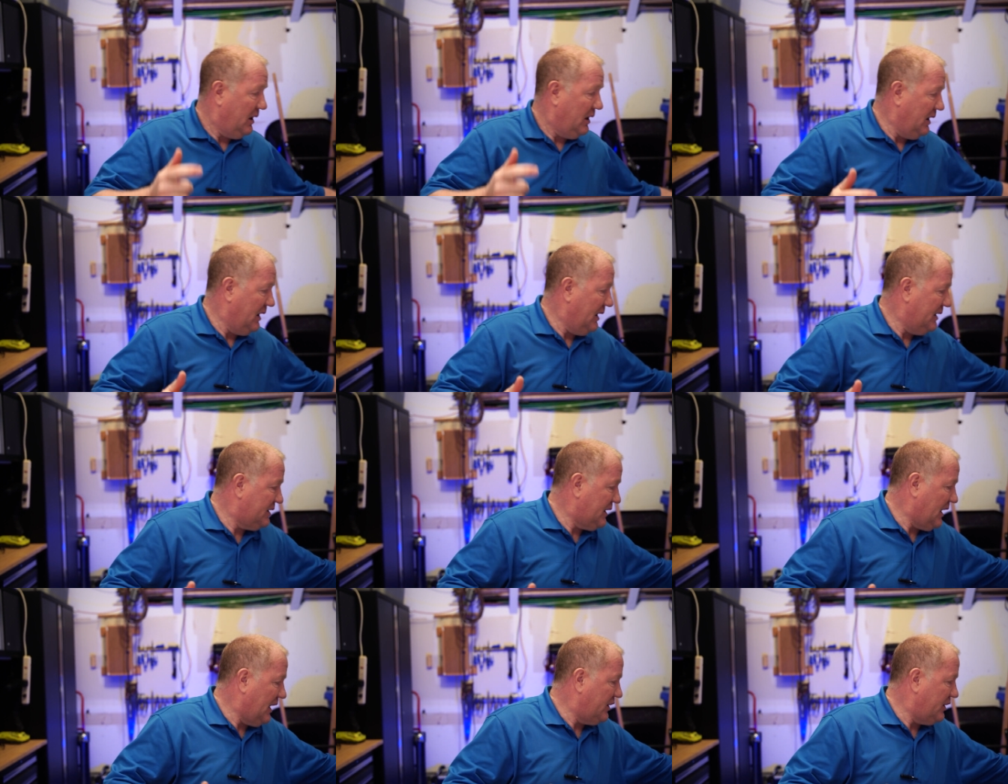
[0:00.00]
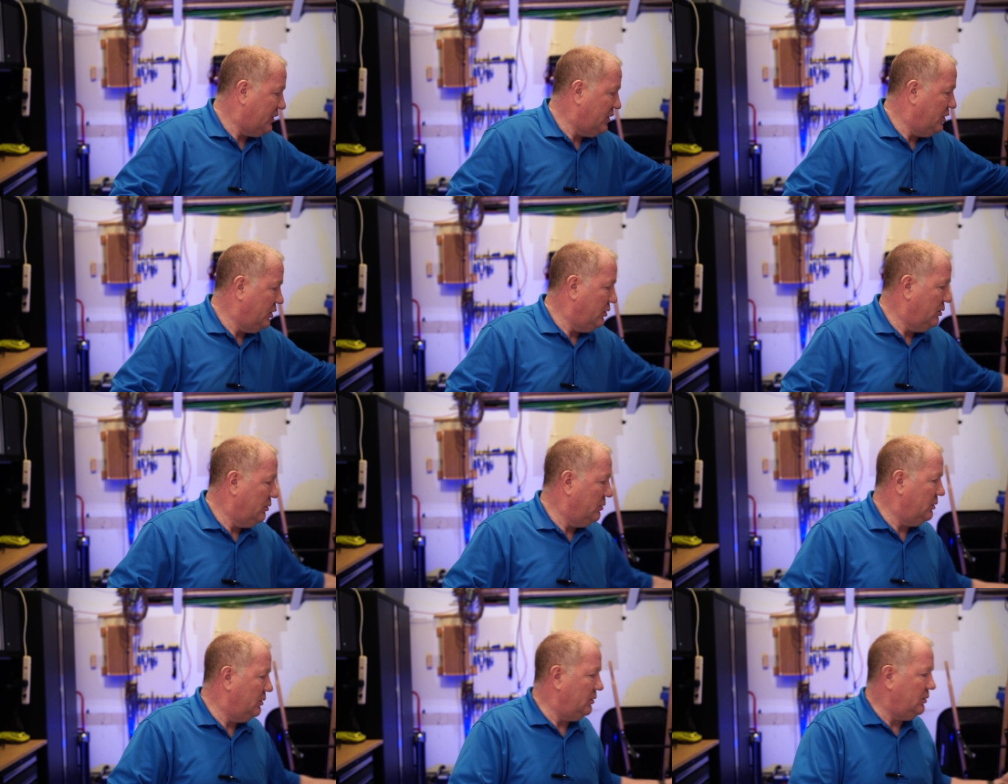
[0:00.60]
it's got
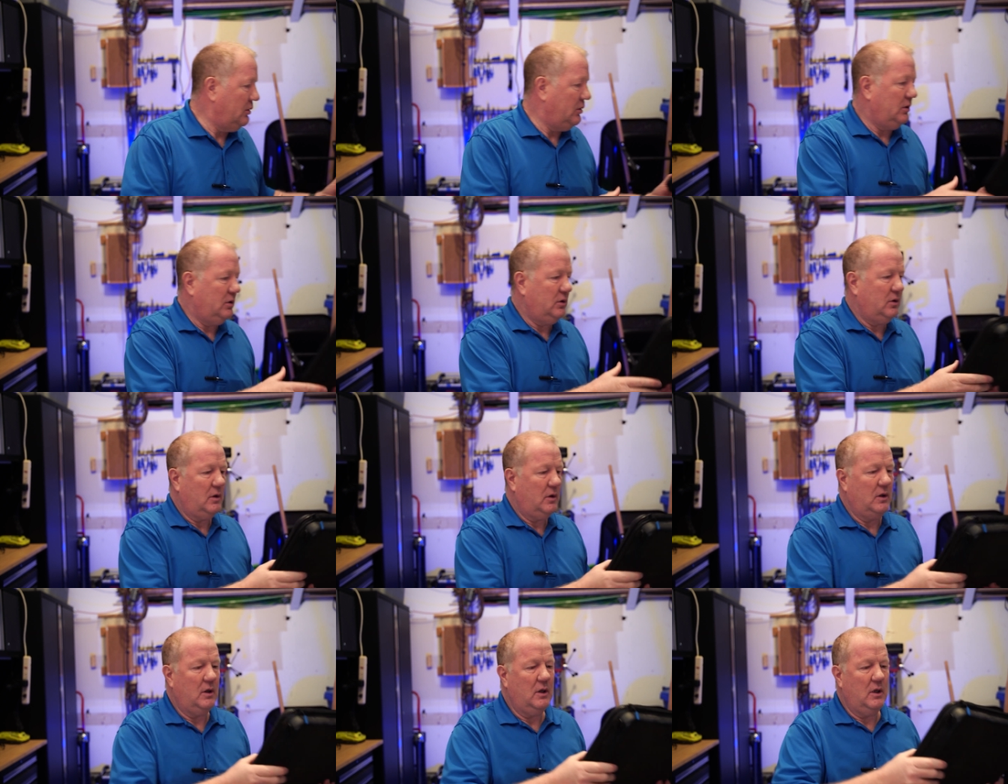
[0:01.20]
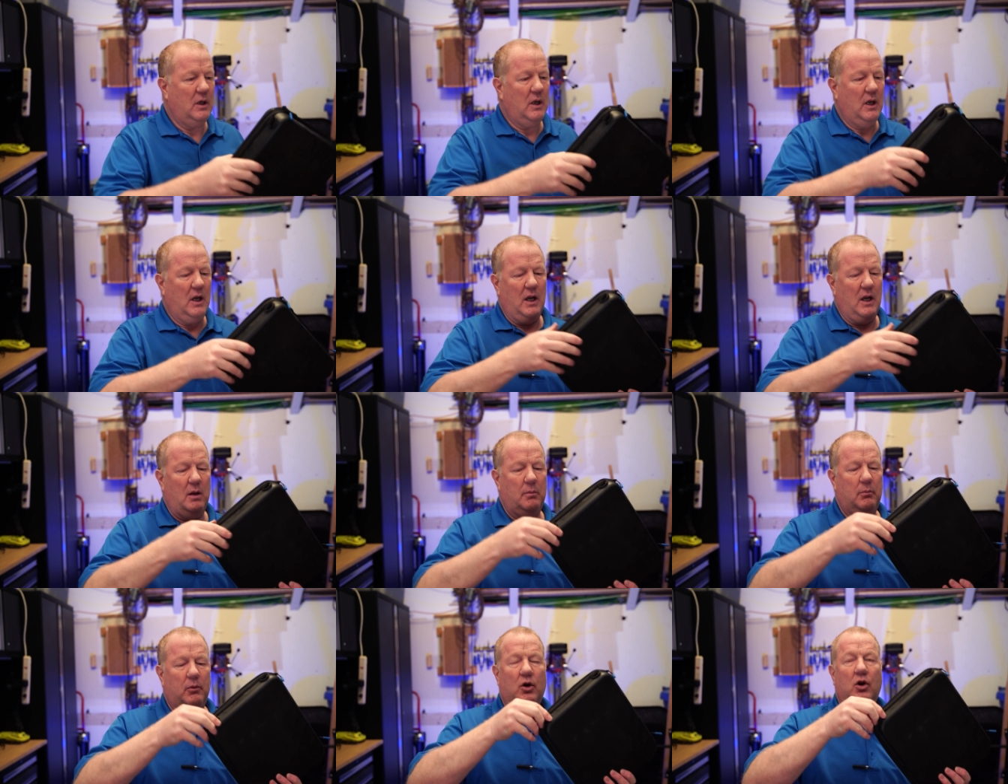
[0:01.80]
two
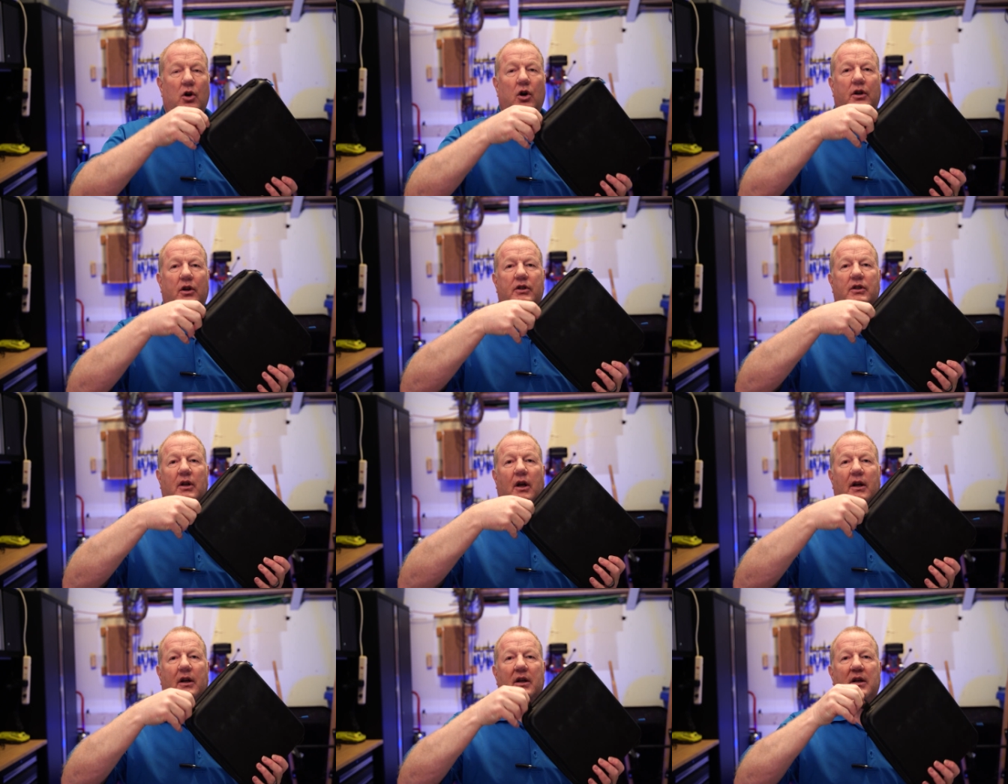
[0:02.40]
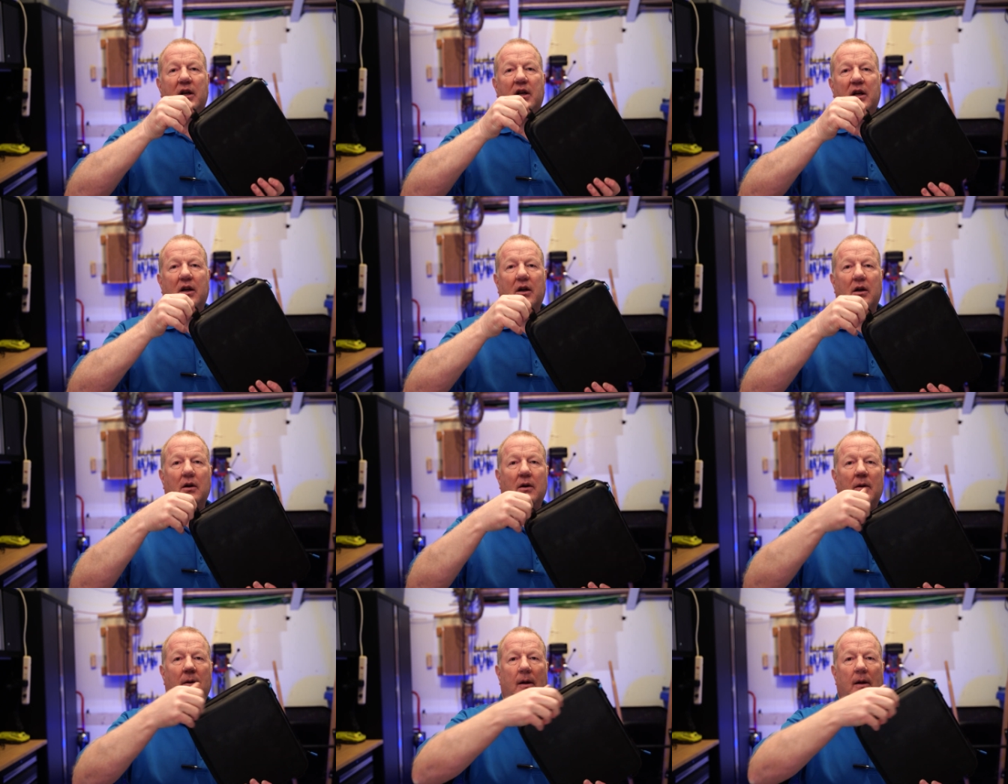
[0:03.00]
hooks on it
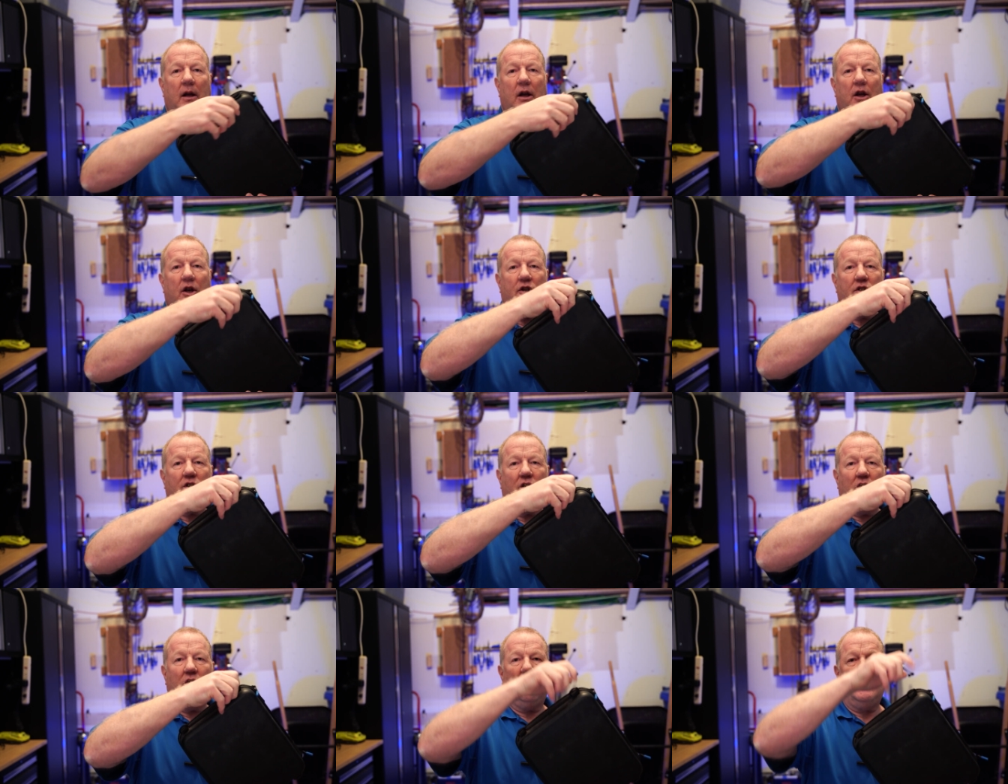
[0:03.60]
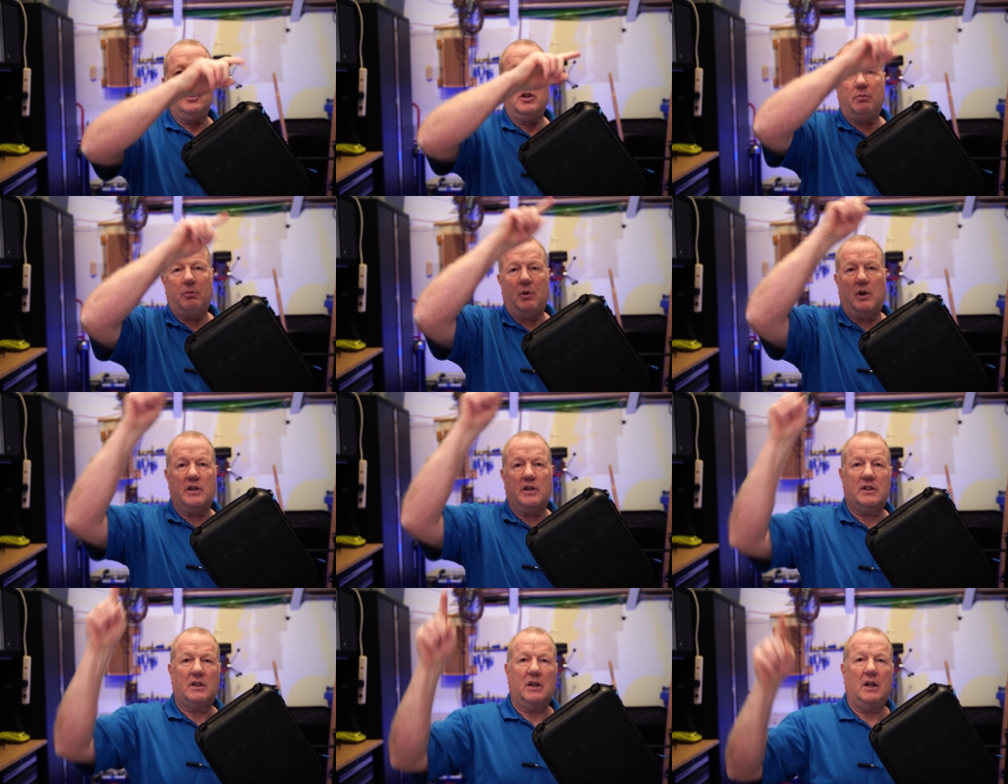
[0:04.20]
here, so you could just
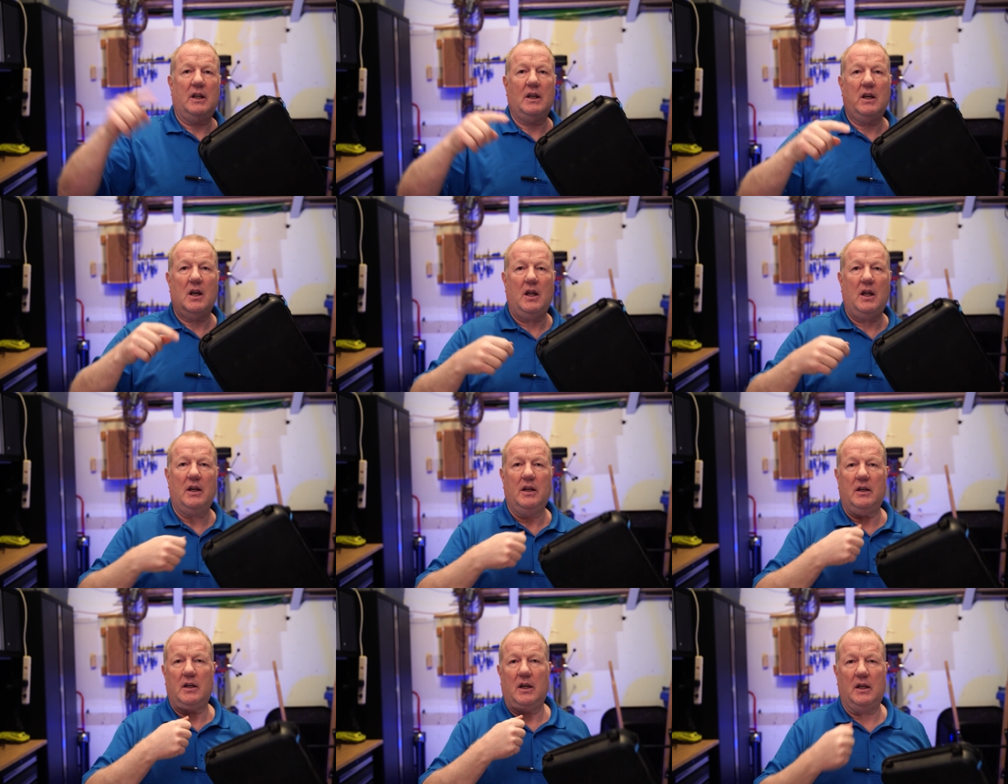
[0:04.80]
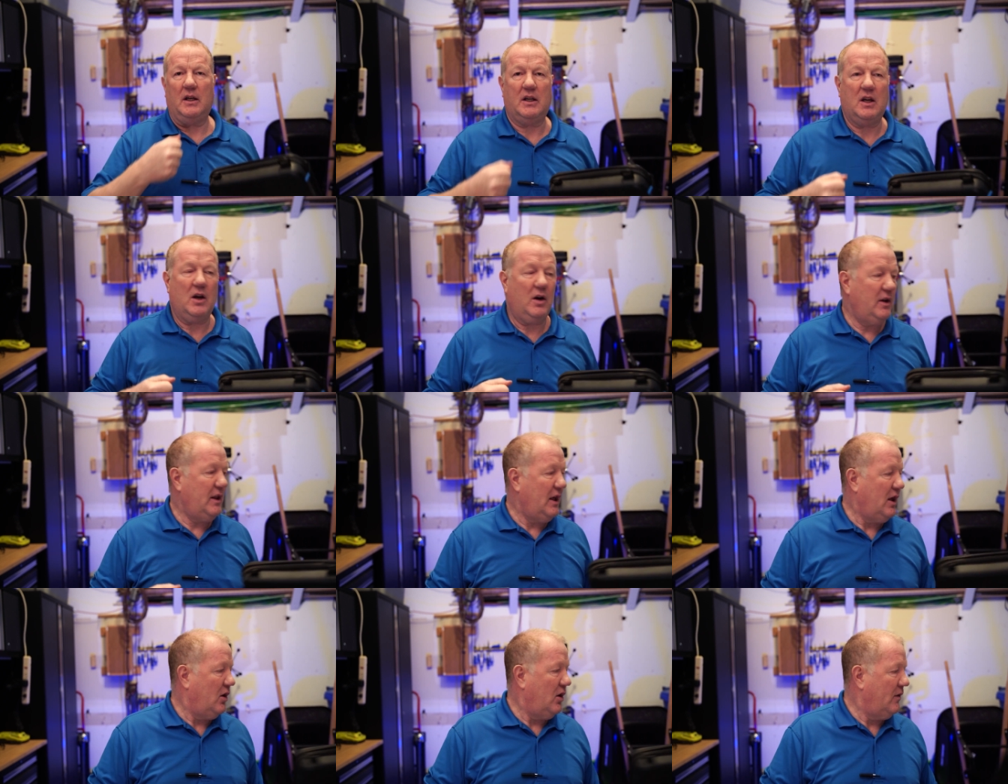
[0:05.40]
put a sling on it and
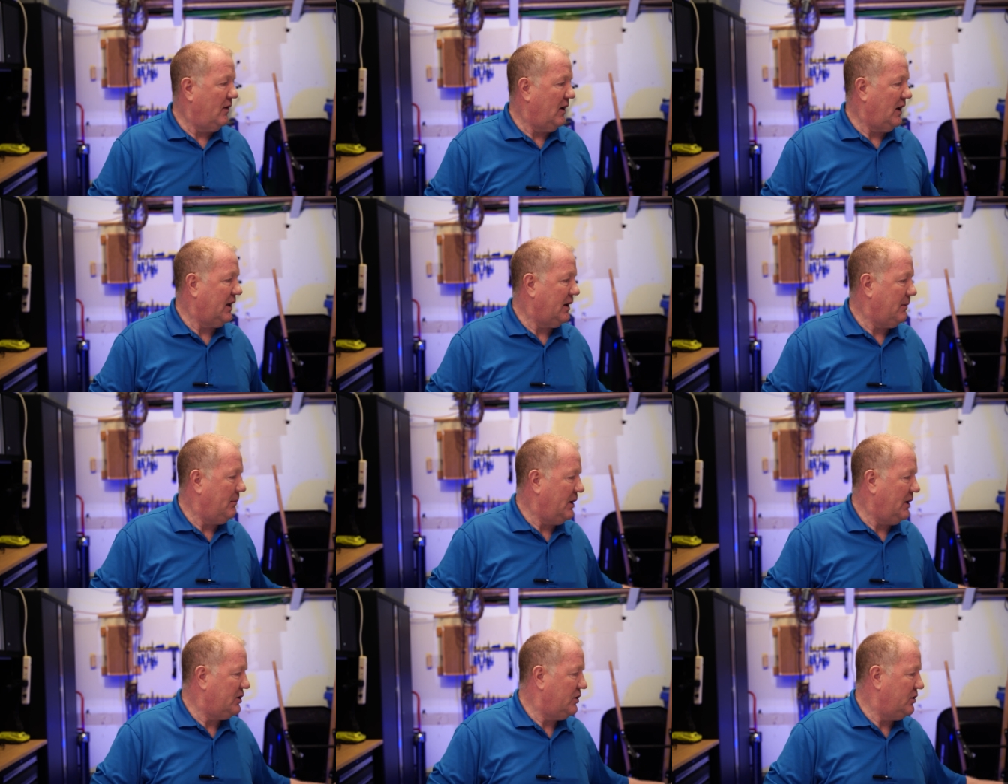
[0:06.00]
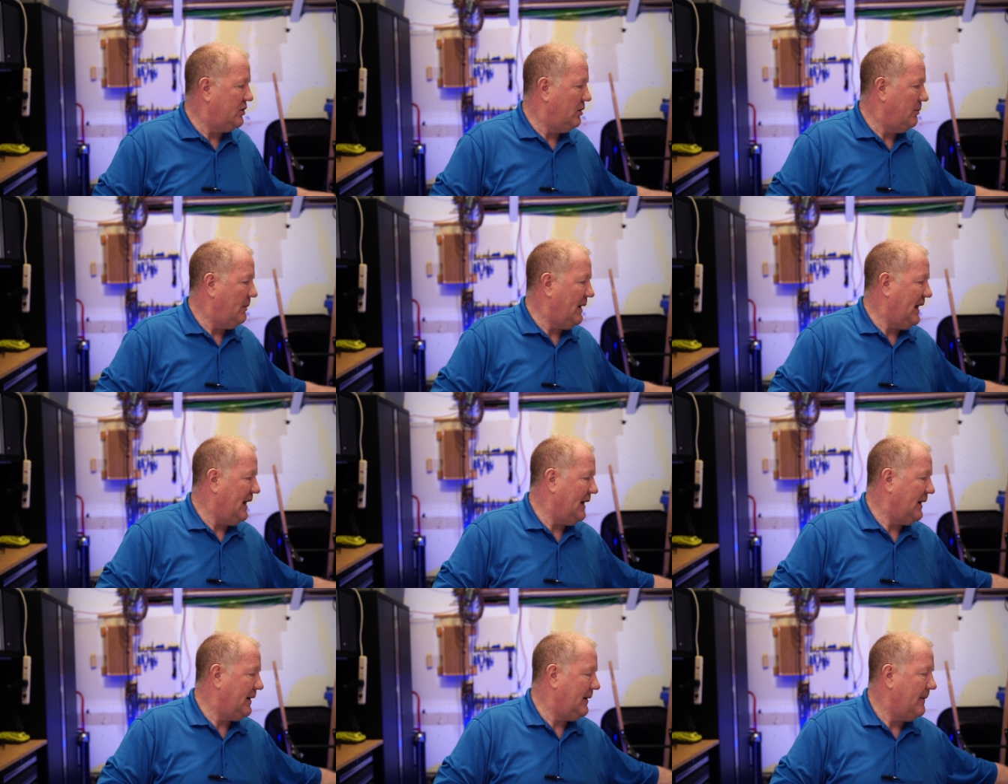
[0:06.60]
carry that over like a messenger
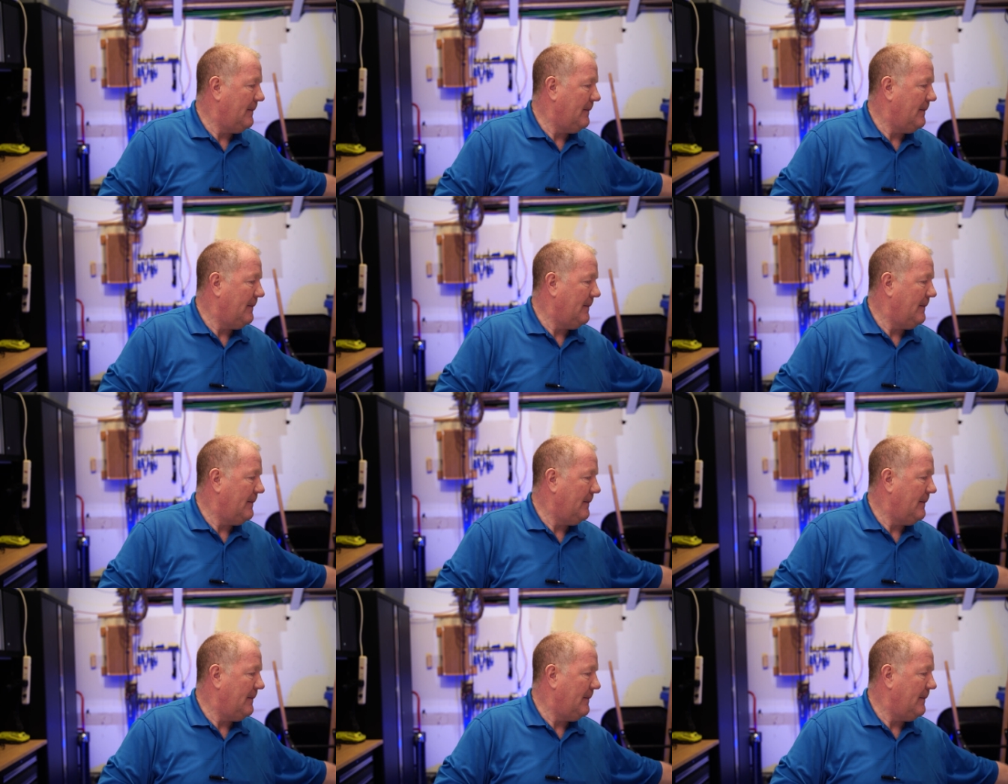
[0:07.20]
bag